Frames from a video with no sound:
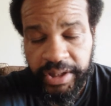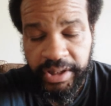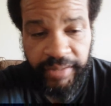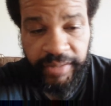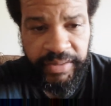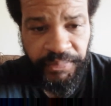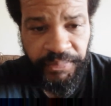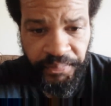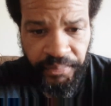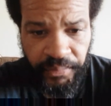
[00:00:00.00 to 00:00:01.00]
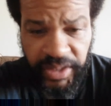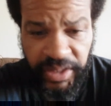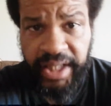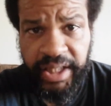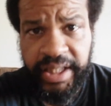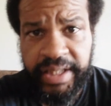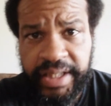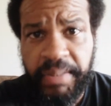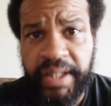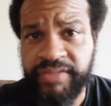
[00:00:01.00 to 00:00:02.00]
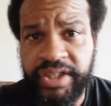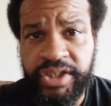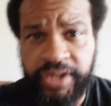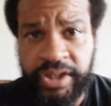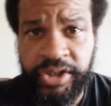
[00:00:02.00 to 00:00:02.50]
and stuff. And he he does boxing videos on